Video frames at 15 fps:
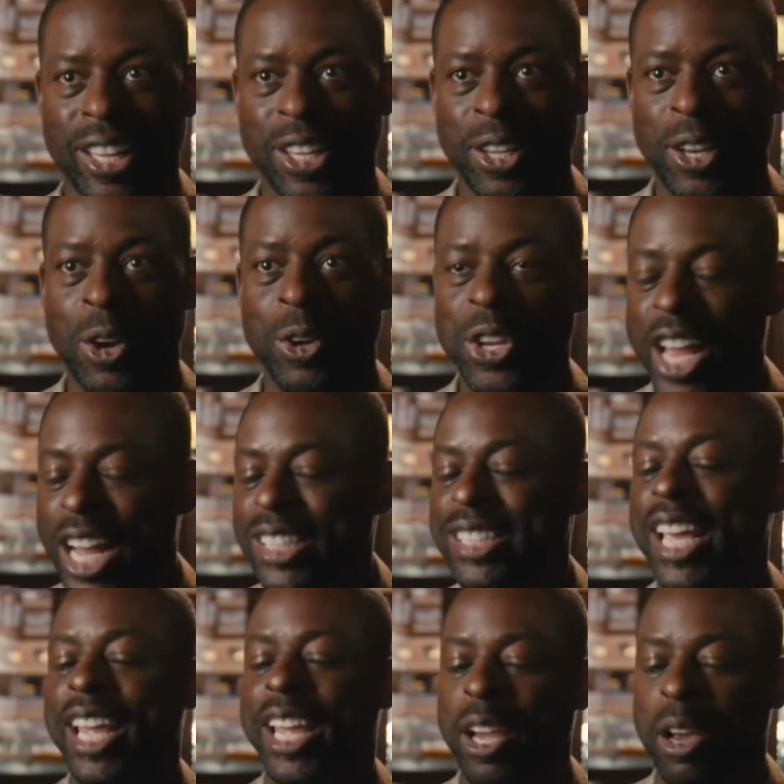You know, you're not
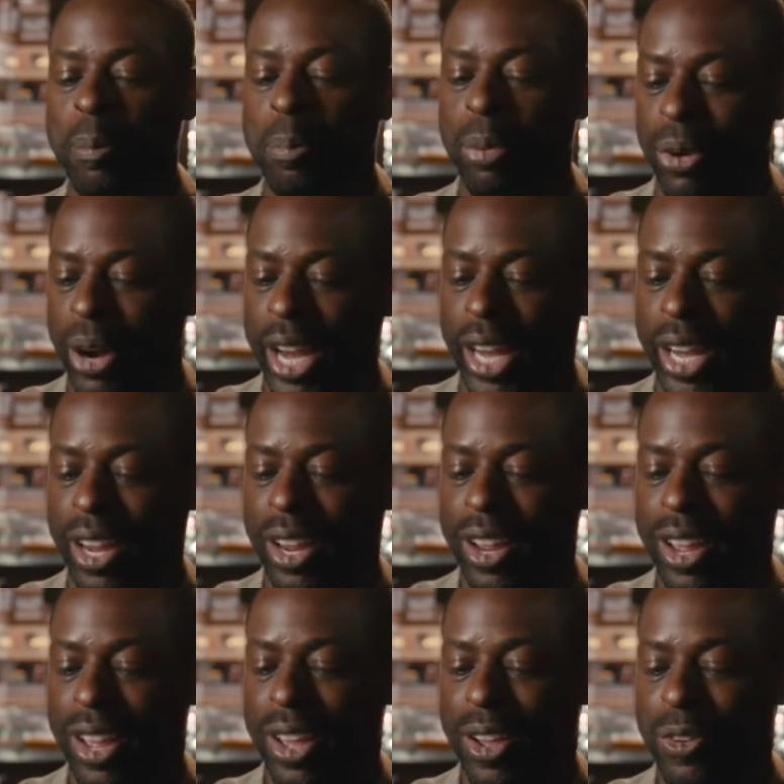taking a break
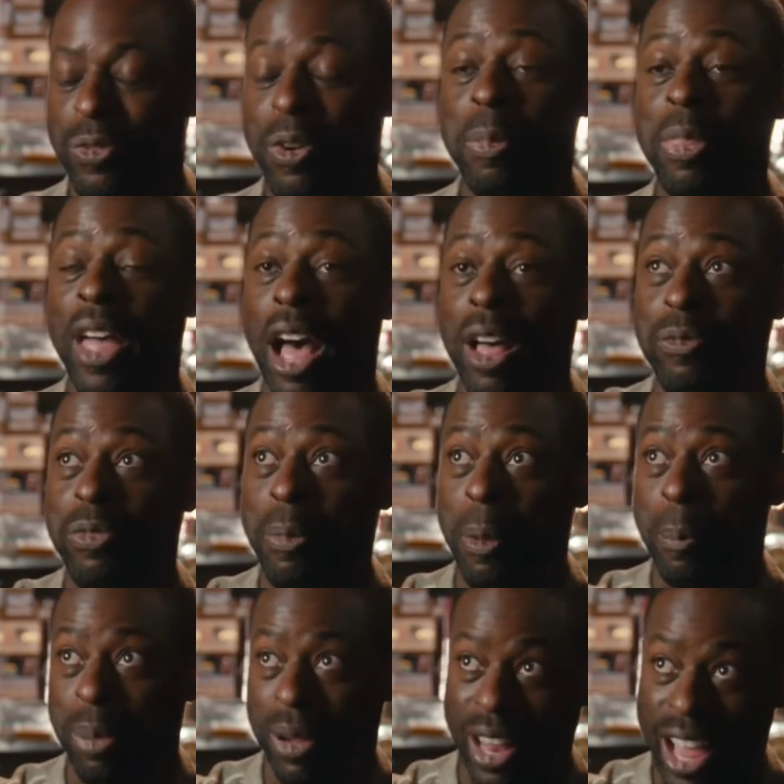from the from the
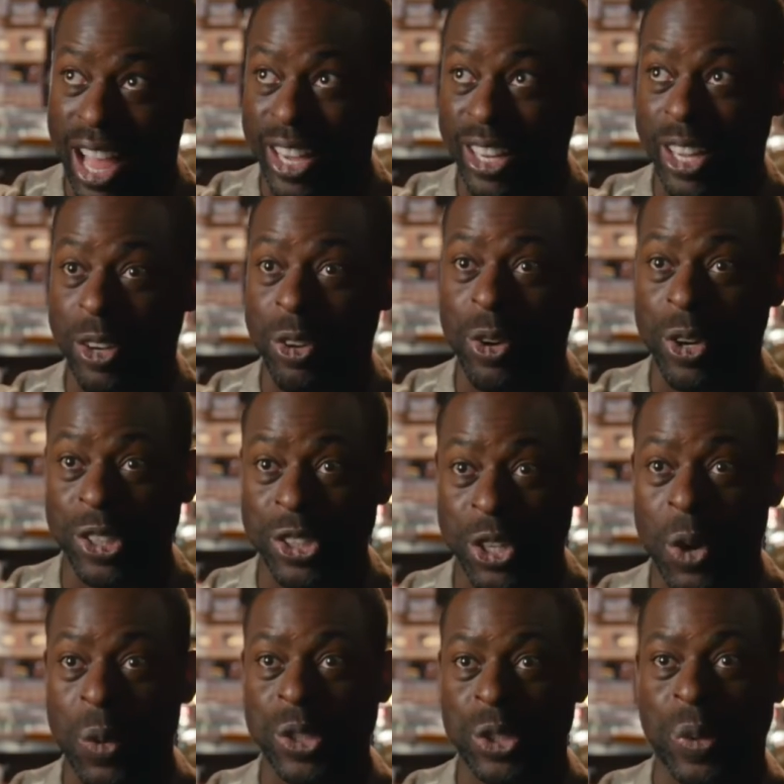plot in order to
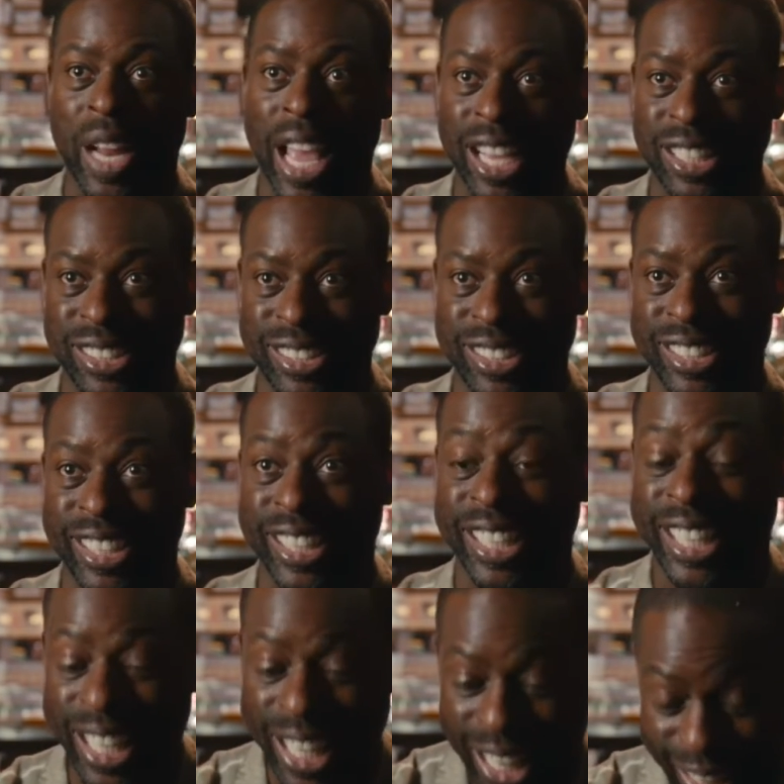go into an action scene
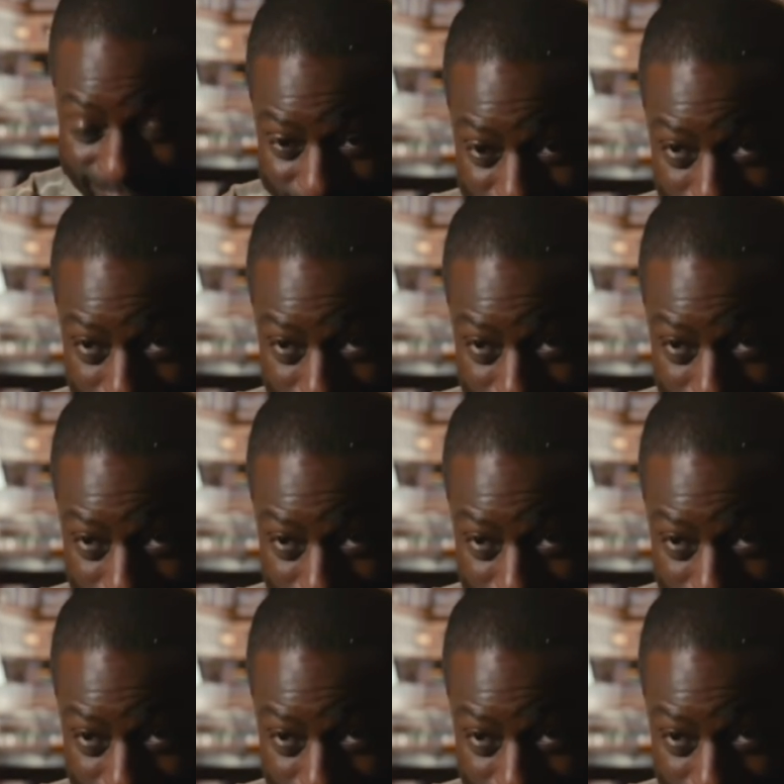they